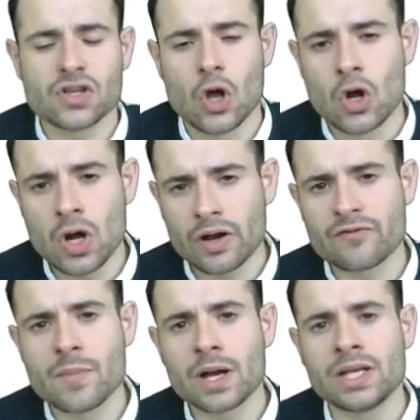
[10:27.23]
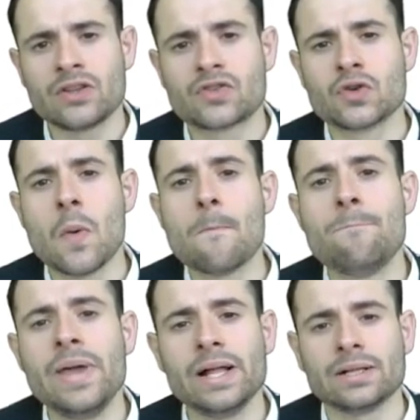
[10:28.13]
a lot of money to
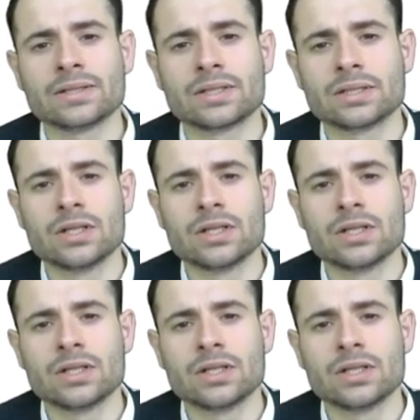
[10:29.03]
build,